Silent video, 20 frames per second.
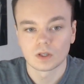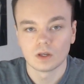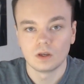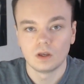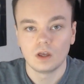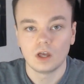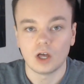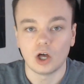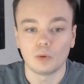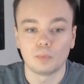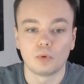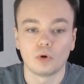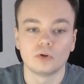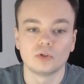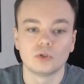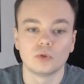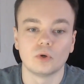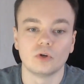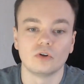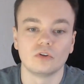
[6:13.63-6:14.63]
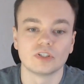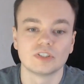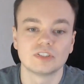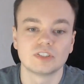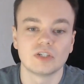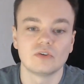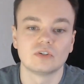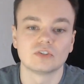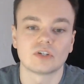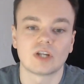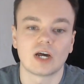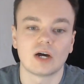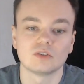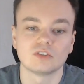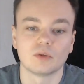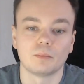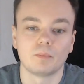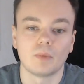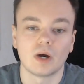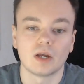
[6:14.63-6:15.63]
I'll probably do another series on how to
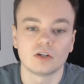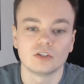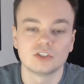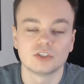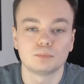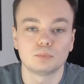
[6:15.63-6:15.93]
manage